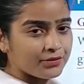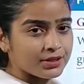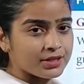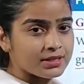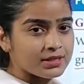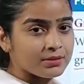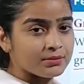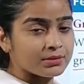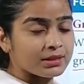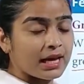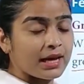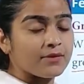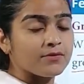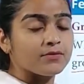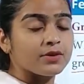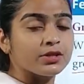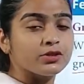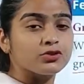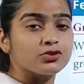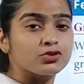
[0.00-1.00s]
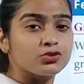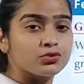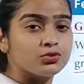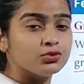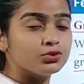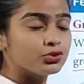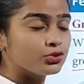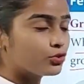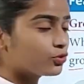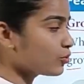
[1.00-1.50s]
some time when shoot
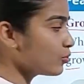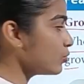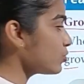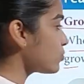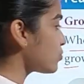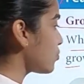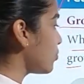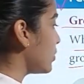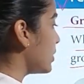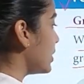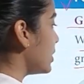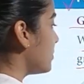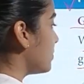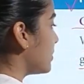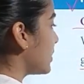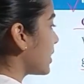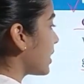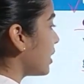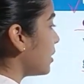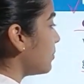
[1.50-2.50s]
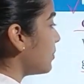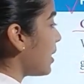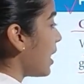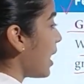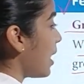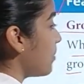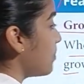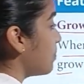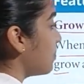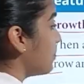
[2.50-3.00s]
grows, so it become a
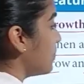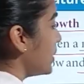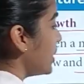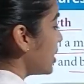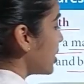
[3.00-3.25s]
big